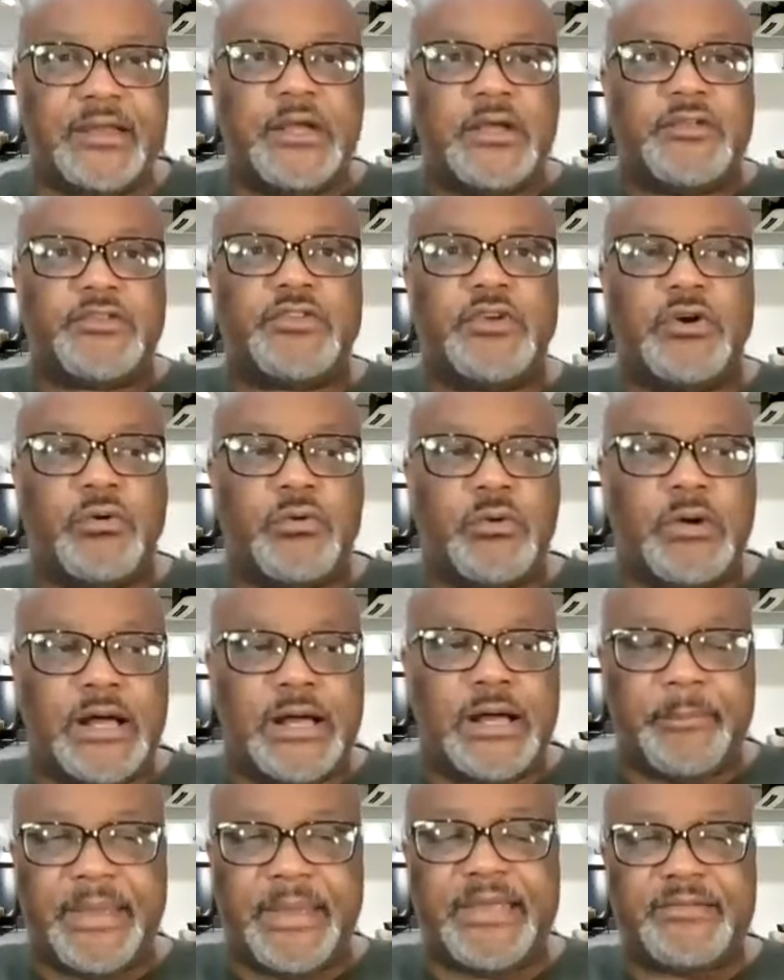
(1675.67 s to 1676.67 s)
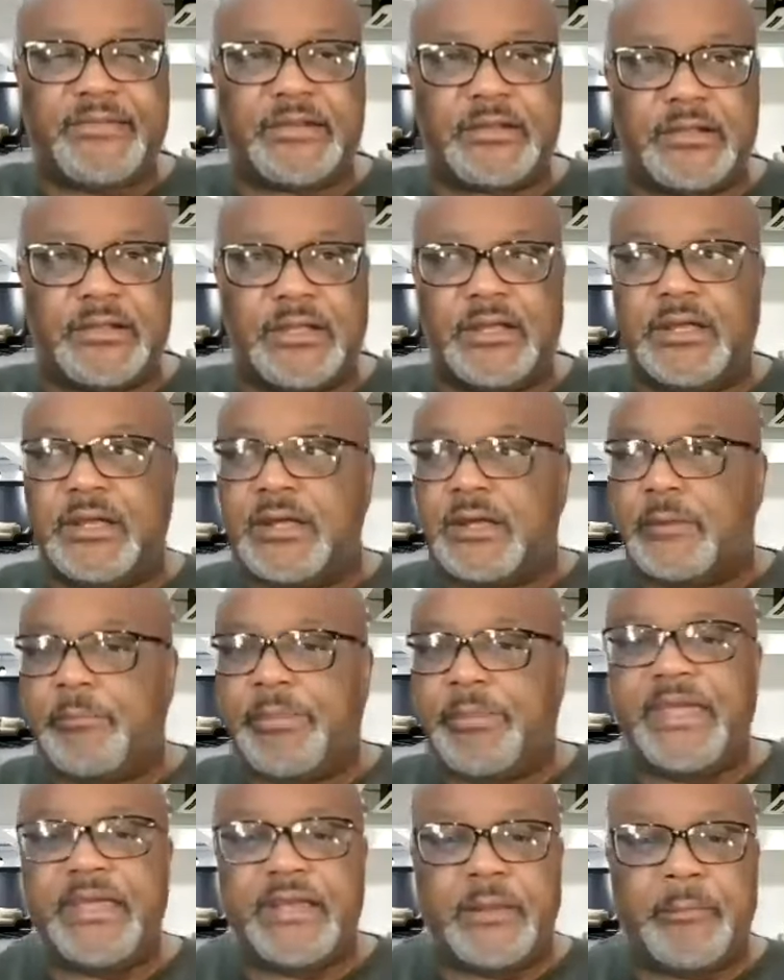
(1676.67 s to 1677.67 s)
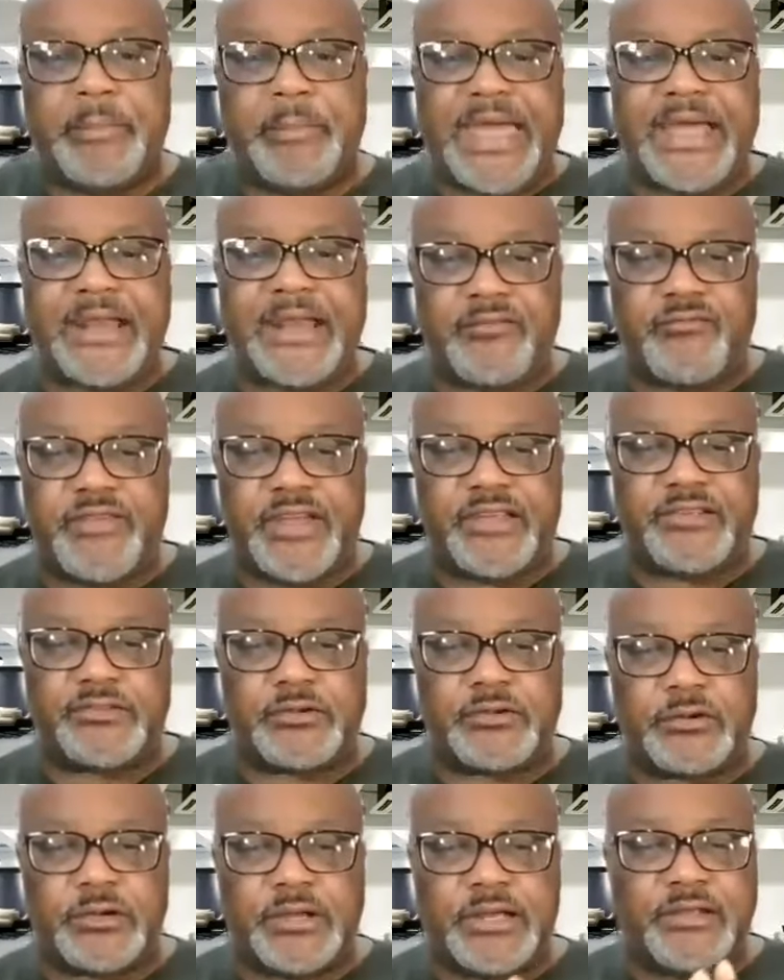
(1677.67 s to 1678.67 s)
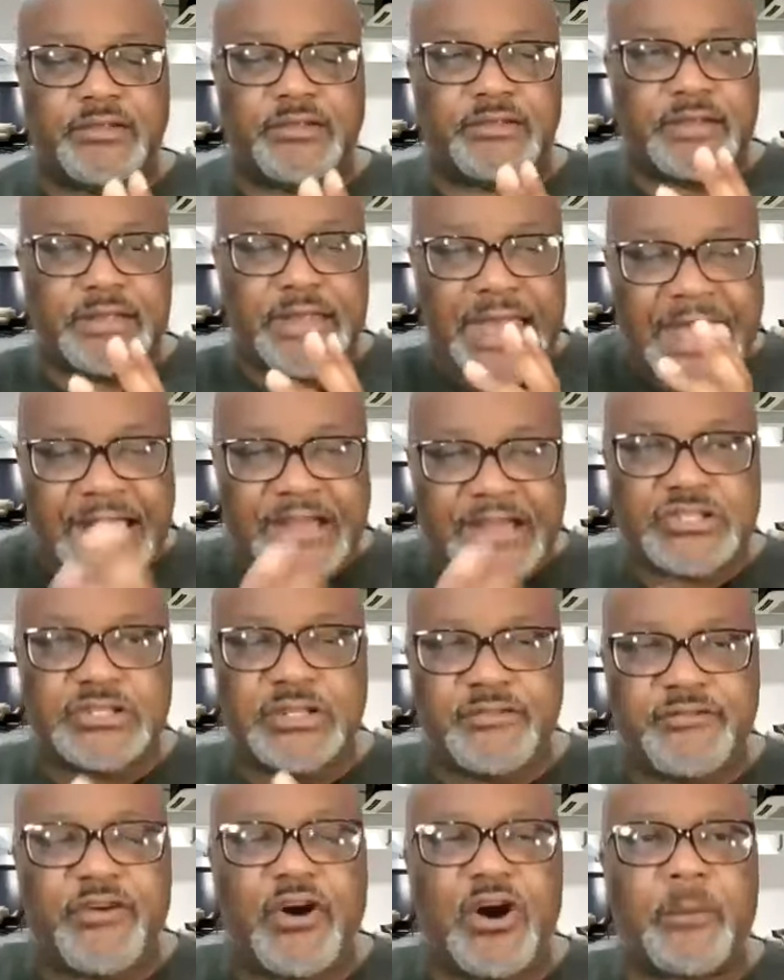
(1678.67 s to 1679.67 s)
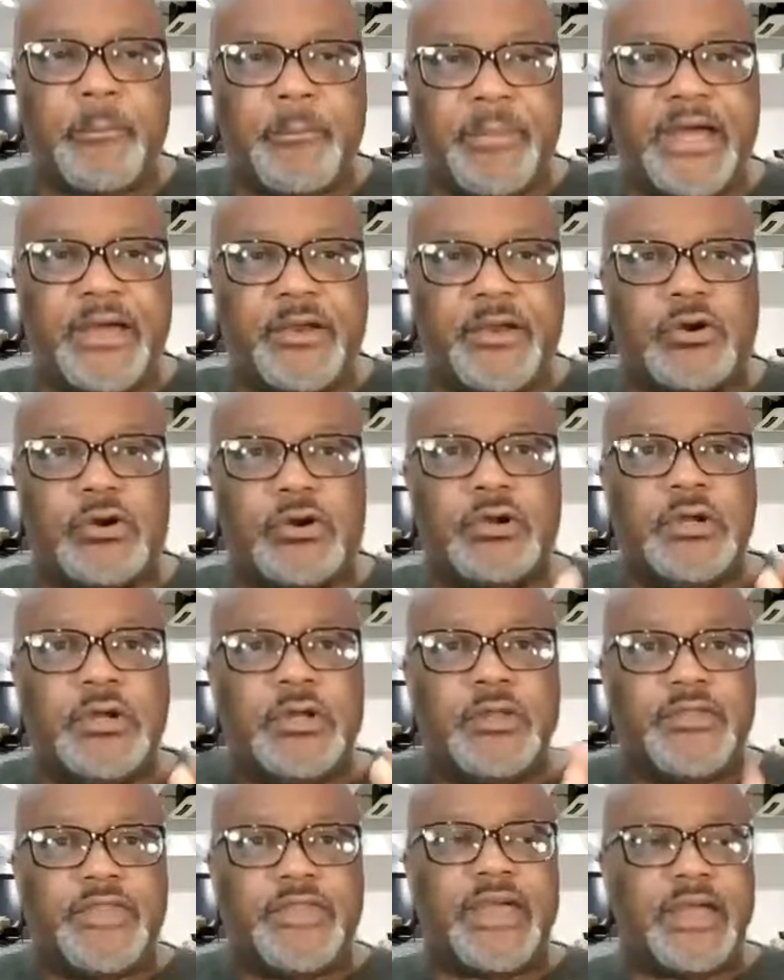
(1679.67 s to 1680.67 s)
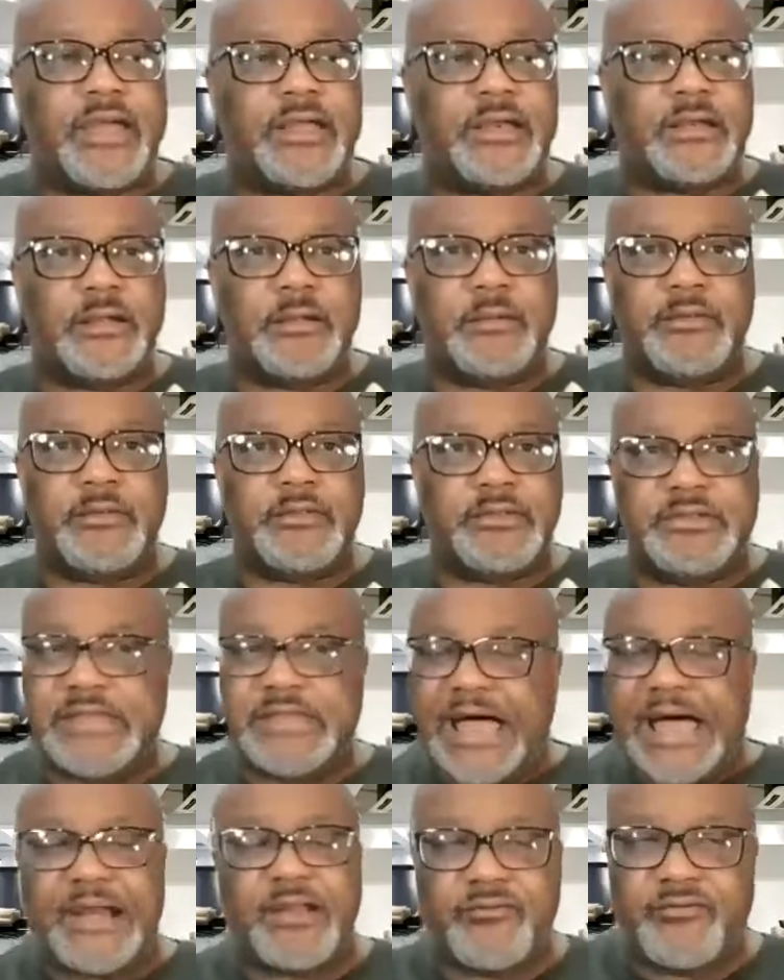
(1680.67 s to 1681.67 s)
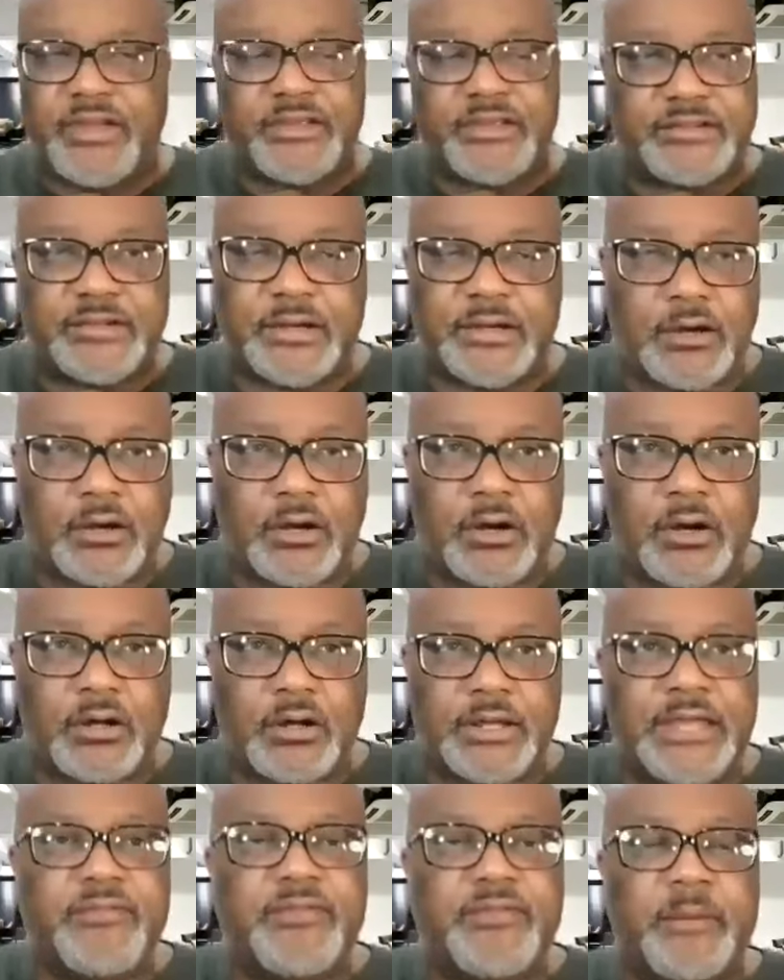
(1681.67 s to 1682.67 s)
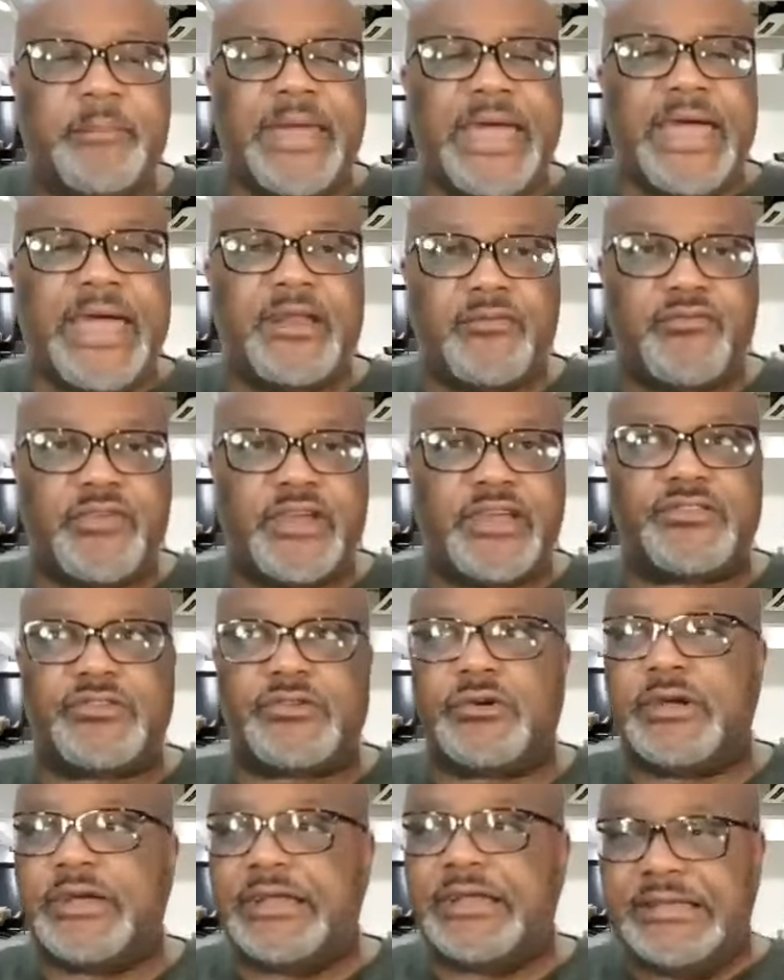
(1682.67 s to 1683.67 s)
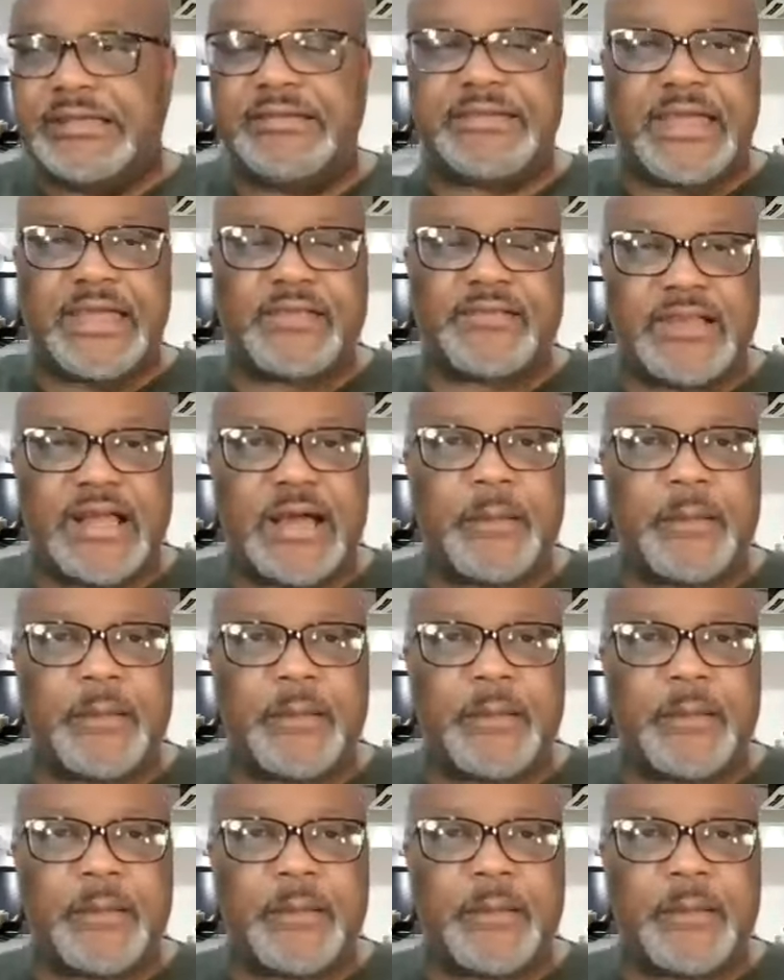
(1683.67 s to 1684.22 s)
So uh, basically, being a bad investor is actually far better than not investing at all. Even a bad investor at least has an